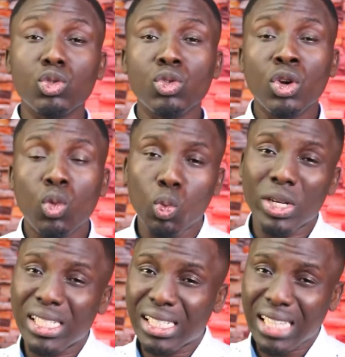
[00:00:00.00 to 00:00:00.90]
to
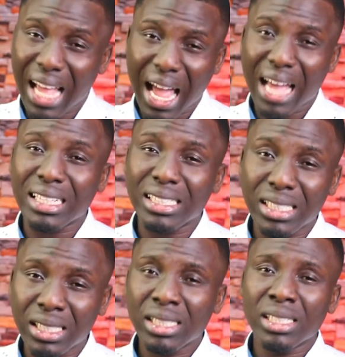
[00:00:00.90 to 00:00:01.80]

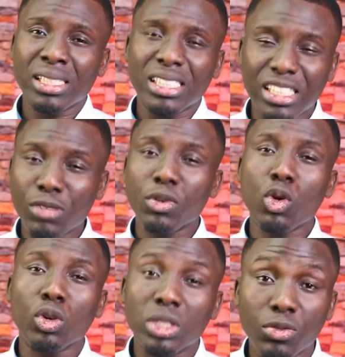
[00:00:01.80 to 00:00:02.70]
withstand
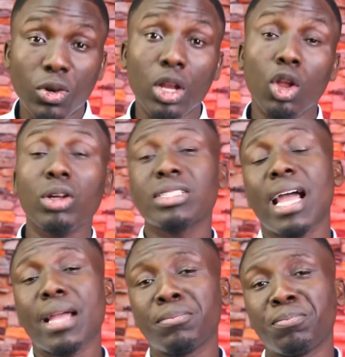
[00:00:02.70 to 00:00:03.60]
difficulty for a long
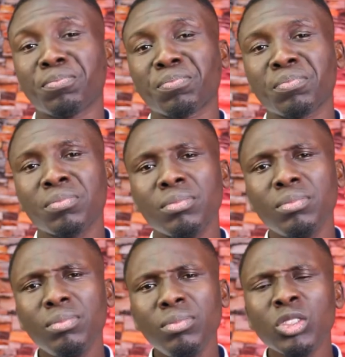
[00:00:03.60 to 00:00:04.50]
time.
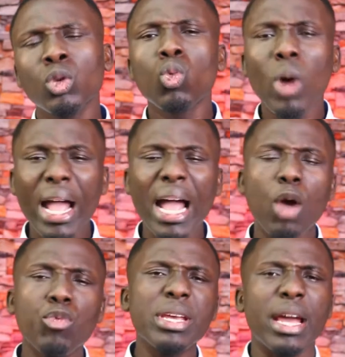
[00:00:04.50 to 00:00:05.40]
Why
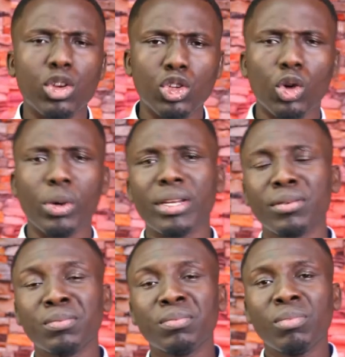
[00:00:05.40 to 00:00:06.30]
are we enduring?
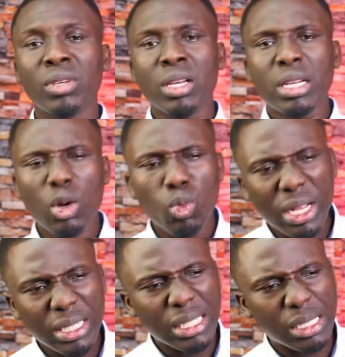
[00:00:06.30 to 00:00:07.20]
The
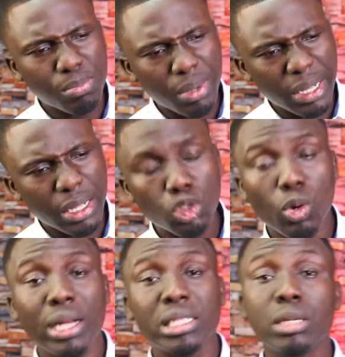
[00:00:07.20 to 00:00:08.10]
world is bringing
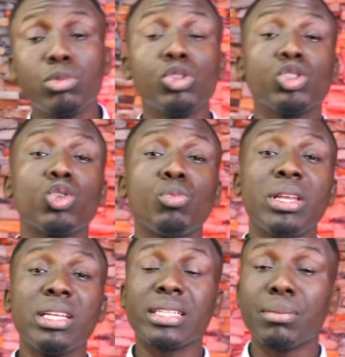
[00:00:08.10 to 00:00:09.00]
to our table so
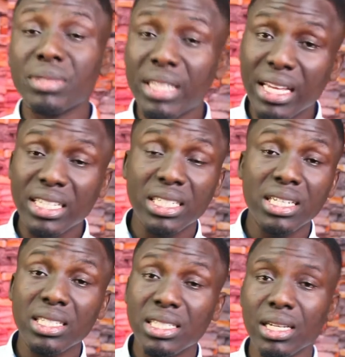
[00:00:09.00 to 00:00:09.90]
many
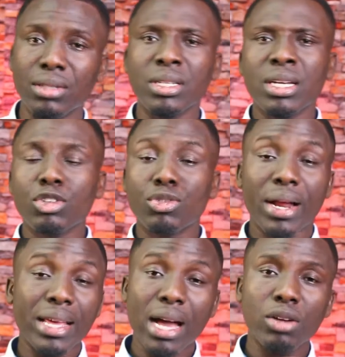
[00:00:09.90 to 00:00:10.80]
temptations and
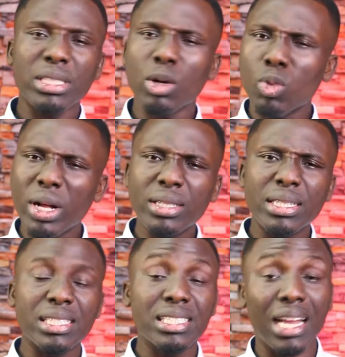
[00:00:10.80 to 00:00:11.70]
trials. The world
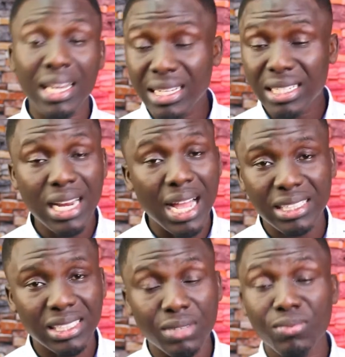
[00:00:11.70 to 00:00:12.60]
is challenging
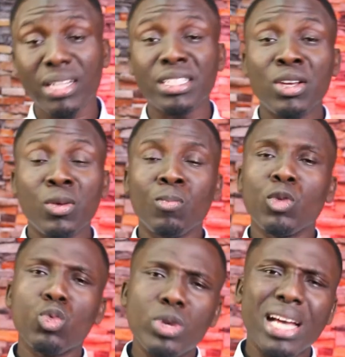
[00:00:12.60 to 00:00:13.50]
us. In fact,
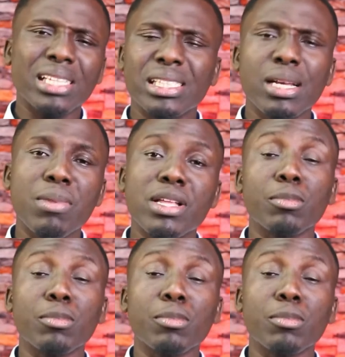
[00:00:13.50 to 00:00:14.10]
we are seeing